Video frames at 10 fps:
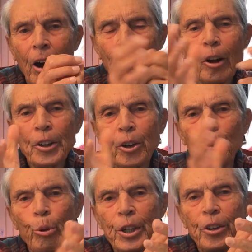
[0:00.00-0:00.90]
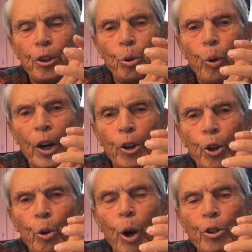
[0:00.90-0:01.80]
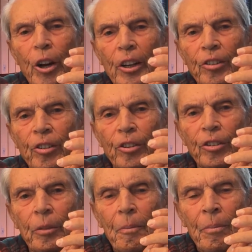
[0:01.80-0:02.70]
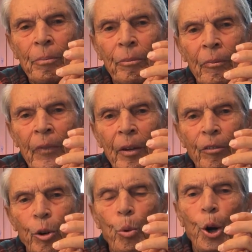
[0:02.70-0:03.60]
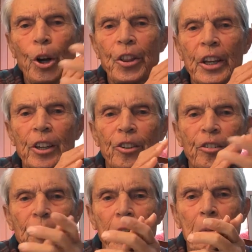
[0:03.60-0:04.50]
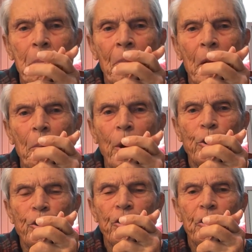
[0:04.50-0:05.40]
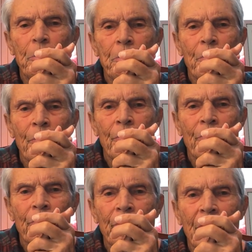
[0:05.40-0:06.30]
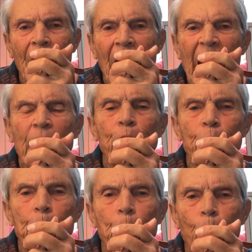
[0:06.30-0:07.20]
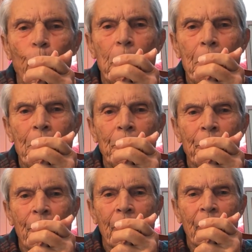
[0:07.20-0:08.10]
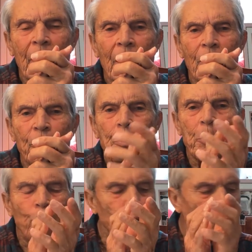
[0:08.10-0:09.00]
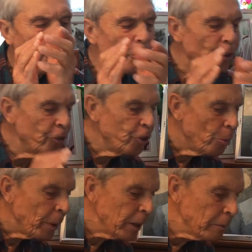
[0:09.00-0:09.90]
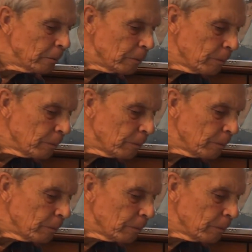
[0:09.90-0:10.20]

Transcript: I'd like to read to you one or two quotations from what I think is the most accurate book that's been written on this topic.